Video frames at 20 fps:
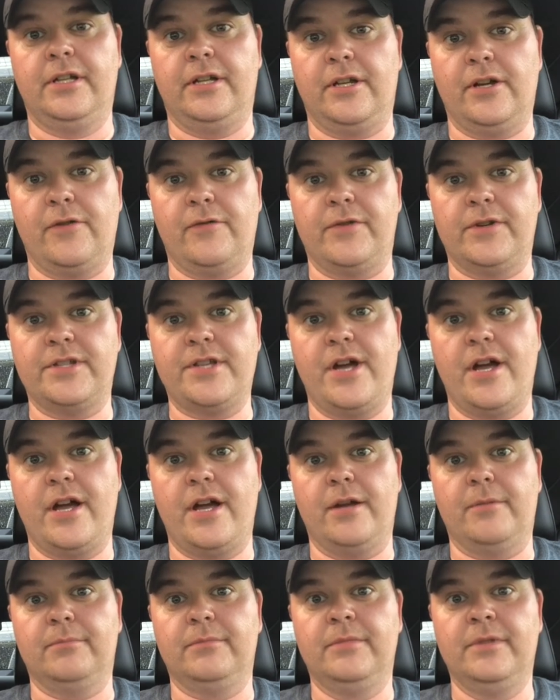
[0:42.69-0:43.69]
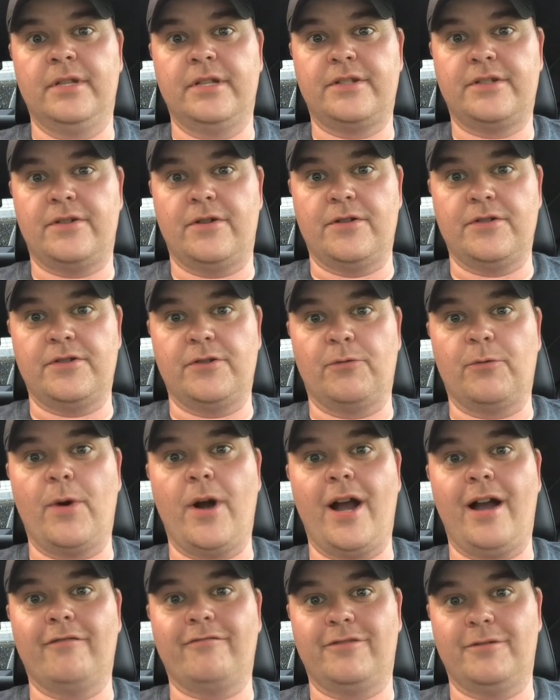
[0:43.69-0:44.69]
and over time it starts to
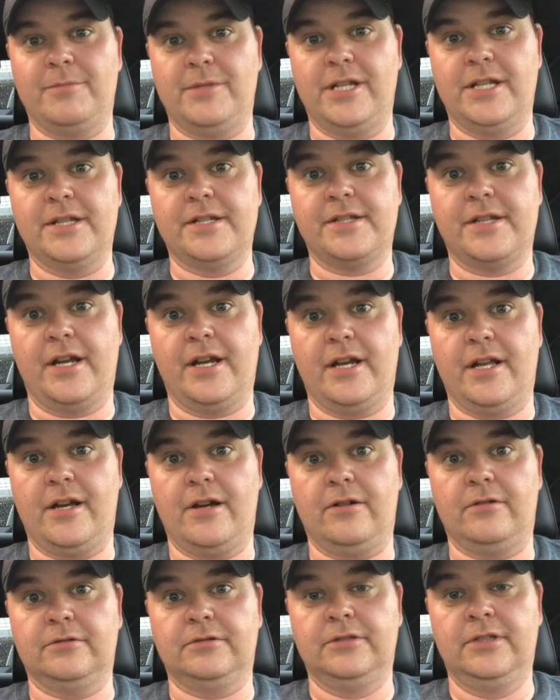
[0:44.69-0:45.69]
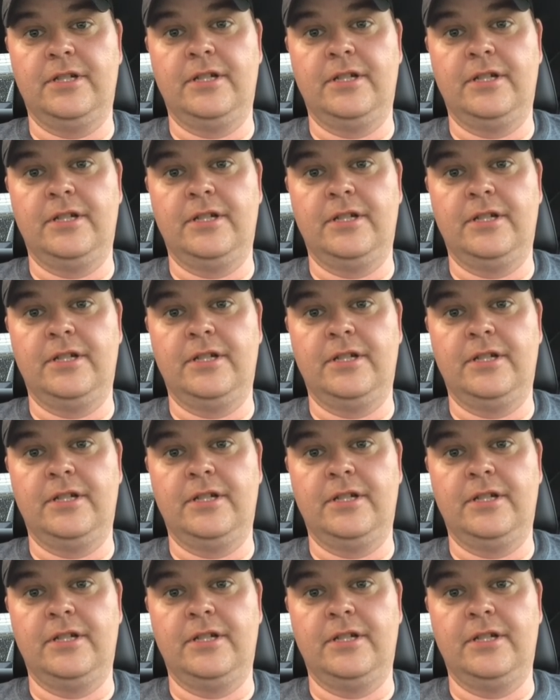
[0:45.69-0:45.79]
rot from the inside out.